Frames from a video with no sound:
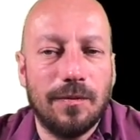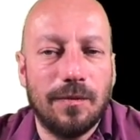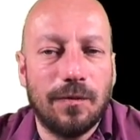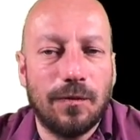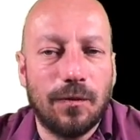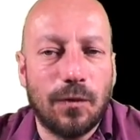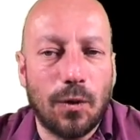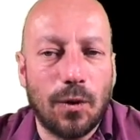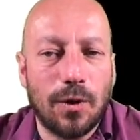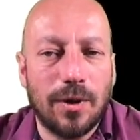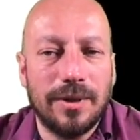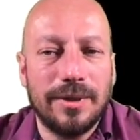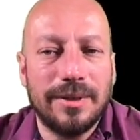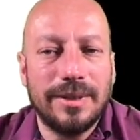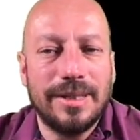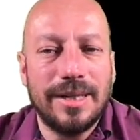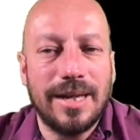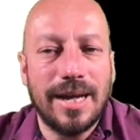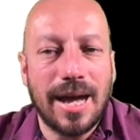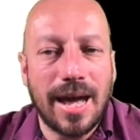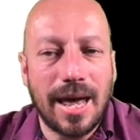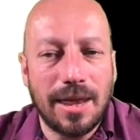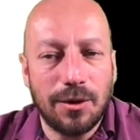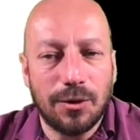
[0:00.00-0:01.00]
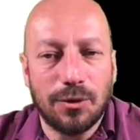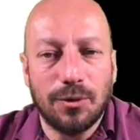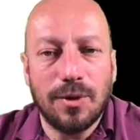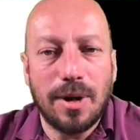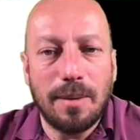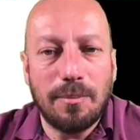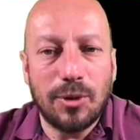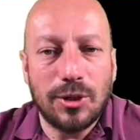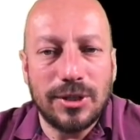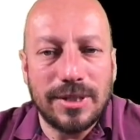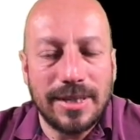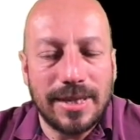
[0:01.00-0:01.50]
for other
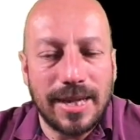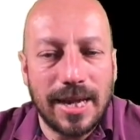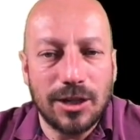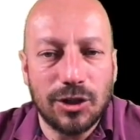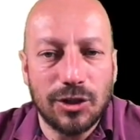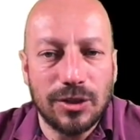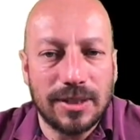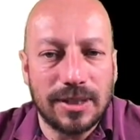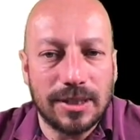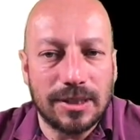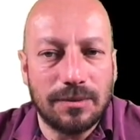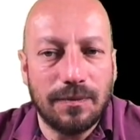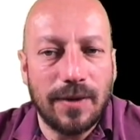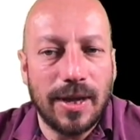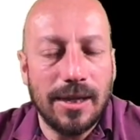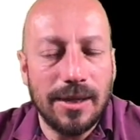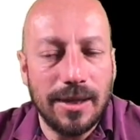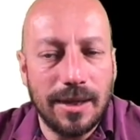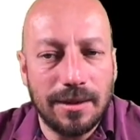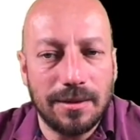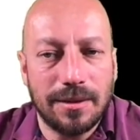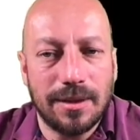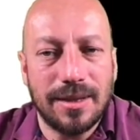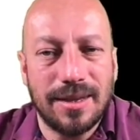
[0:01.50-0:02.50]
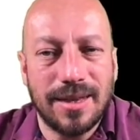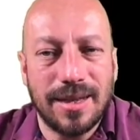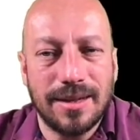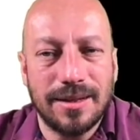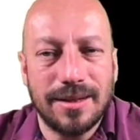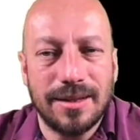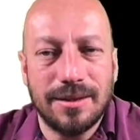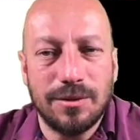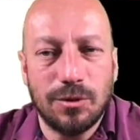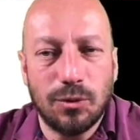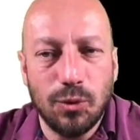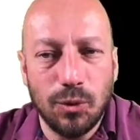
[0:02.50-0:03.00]
representations as well, and the
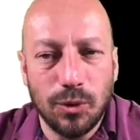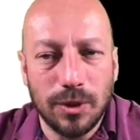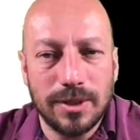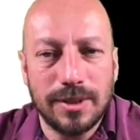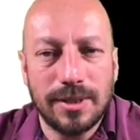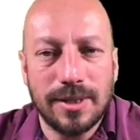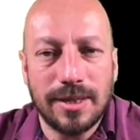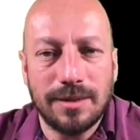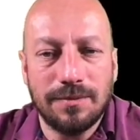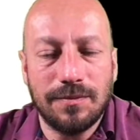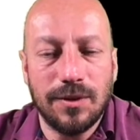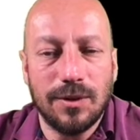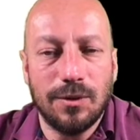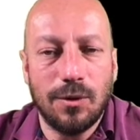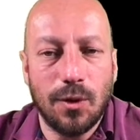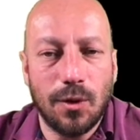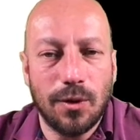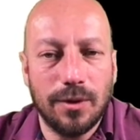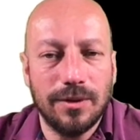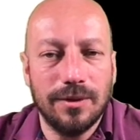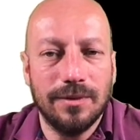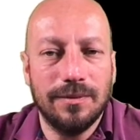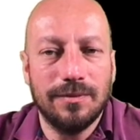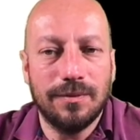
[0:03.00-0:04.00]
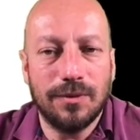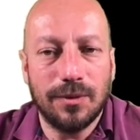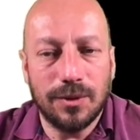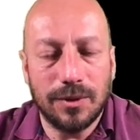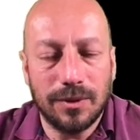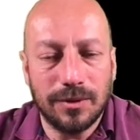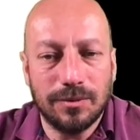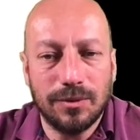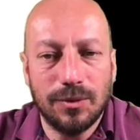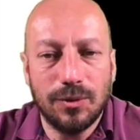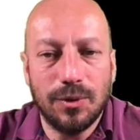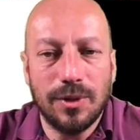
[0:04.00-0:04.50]
rules that we learned
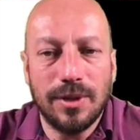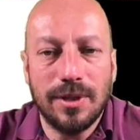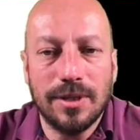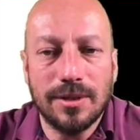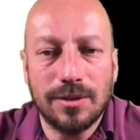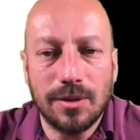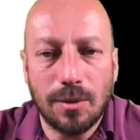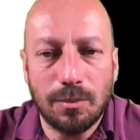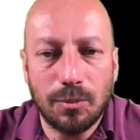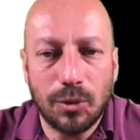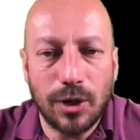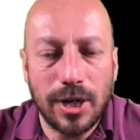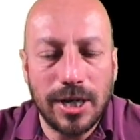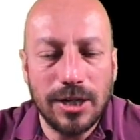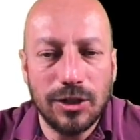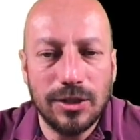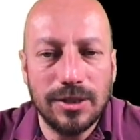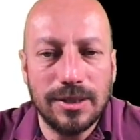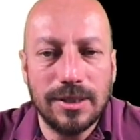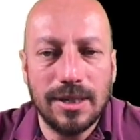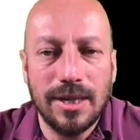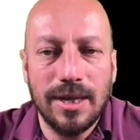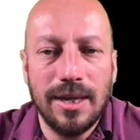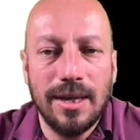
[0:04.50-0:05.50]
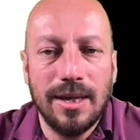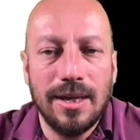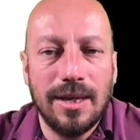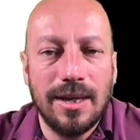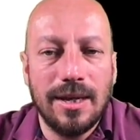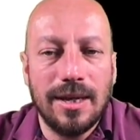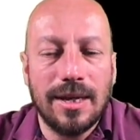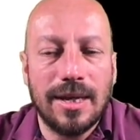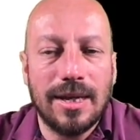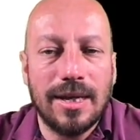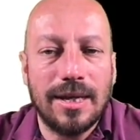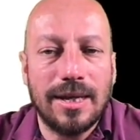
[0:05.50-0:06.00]
for doing these operations
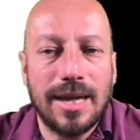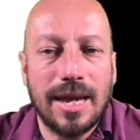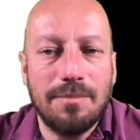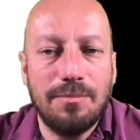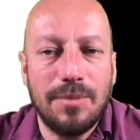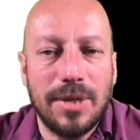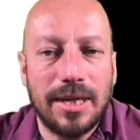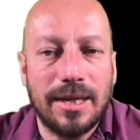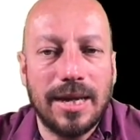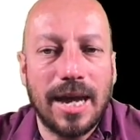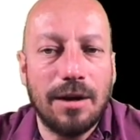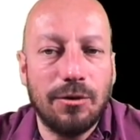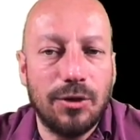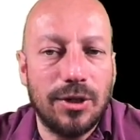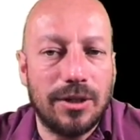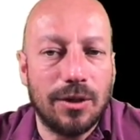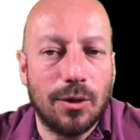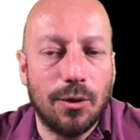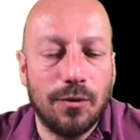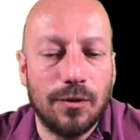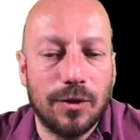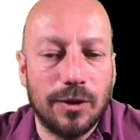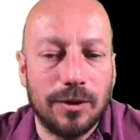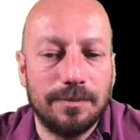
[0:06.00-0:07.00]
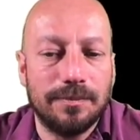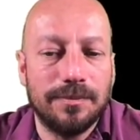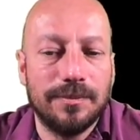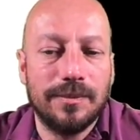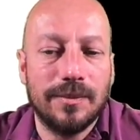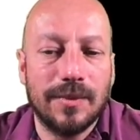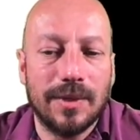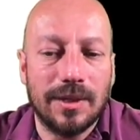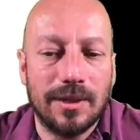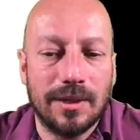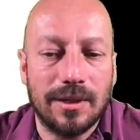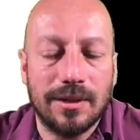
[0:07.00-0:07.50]
can be carried over.
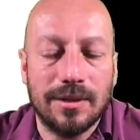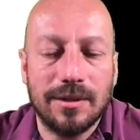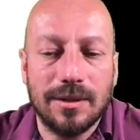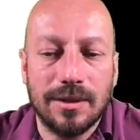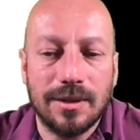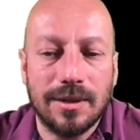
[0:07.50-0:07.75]
And